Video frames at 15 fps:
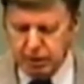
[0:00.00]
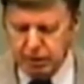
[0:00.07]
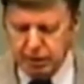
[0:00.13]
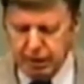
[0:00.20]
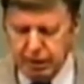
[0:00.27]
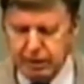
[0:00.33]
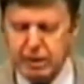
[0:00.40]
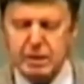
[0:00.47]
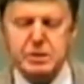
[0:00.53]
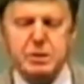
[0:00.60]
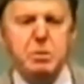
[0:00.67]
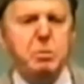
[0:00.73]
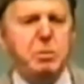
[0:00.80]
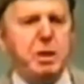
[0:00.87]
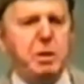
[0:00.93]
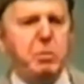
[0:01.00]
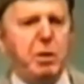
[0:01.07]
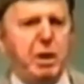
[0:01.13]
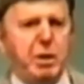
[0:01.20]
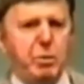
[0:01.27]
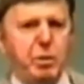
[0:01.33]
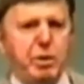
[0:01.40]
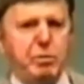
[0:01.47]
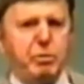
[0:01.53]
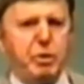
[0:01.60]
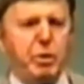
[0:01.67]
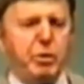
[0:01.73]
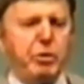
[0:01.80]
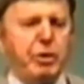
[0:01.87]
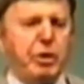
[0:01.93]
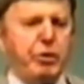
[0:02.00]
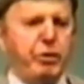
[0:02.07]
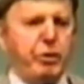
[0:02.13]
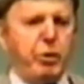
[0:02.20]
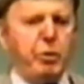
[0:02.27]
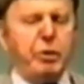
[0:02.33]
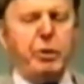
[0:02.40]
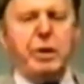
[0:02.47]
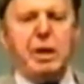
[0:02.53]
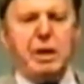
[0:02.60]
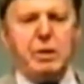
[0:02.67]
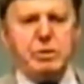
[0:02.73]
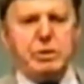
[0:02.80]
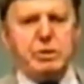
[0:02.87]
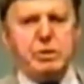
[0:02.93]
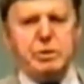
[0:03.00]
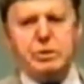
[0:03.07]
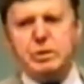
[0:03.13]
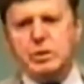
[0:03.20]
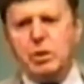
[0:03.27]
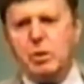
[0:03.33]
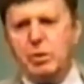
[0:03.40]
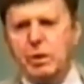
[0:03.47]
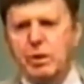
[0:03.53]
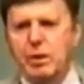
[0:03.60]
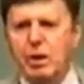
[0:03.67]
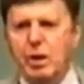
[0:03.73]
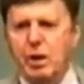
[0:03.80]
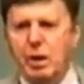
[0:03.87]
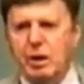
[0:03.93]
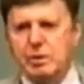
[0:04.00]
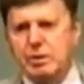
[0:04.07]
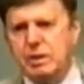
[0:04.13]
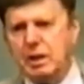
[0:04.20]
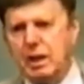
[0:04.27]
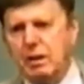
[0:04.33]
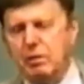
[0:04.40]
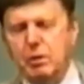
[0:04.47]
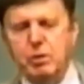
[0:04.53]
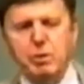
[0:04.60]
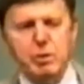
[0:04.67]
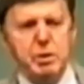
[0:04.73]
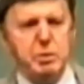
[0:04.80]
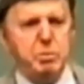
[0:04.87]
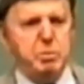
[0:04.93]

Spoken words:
And that doesn't mean, by the way, folks, they sold their houses and sold their cars and gave it to the